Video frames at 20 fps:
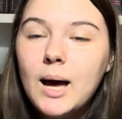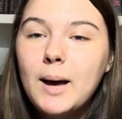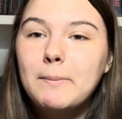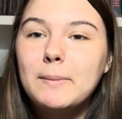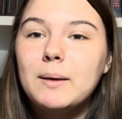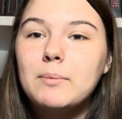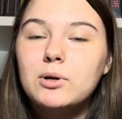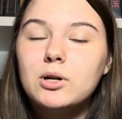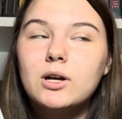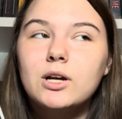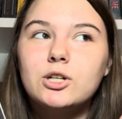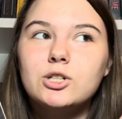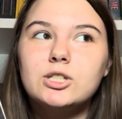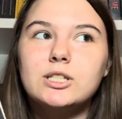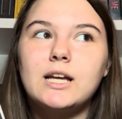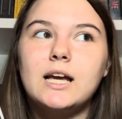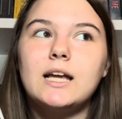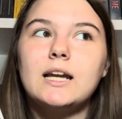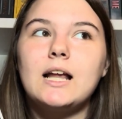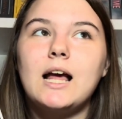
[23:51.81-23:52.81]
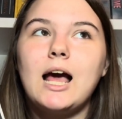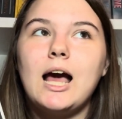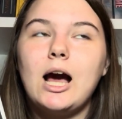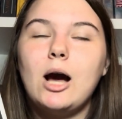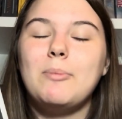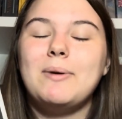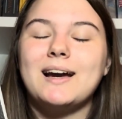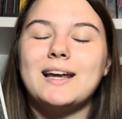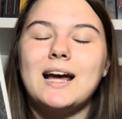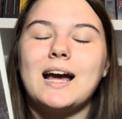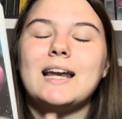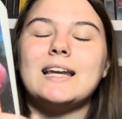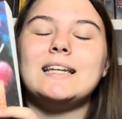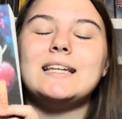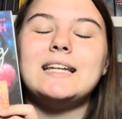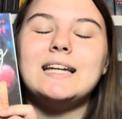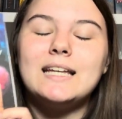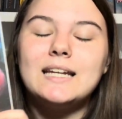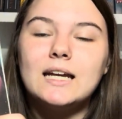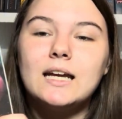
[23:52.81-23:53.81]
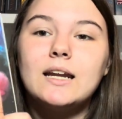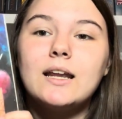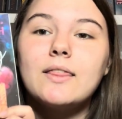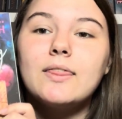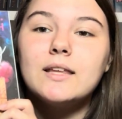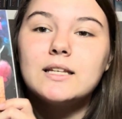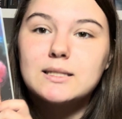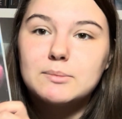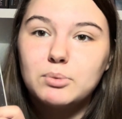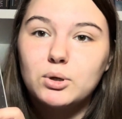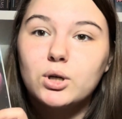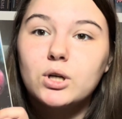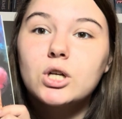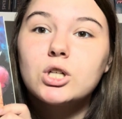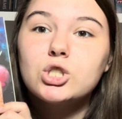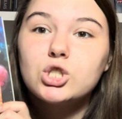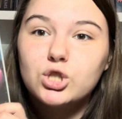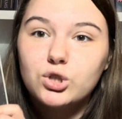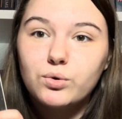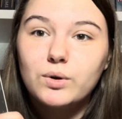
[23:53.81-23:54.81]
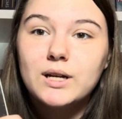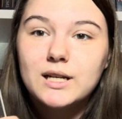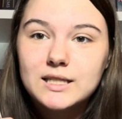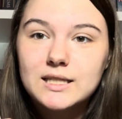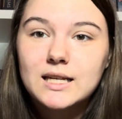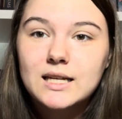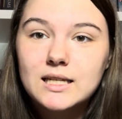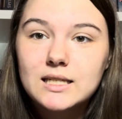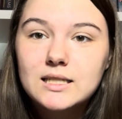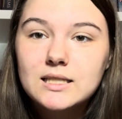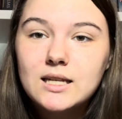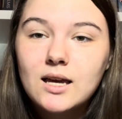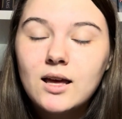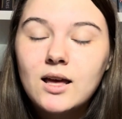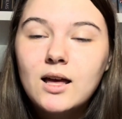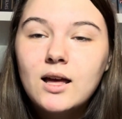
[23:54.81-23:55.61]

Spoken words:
People don't understand how bad I needed this book to exist.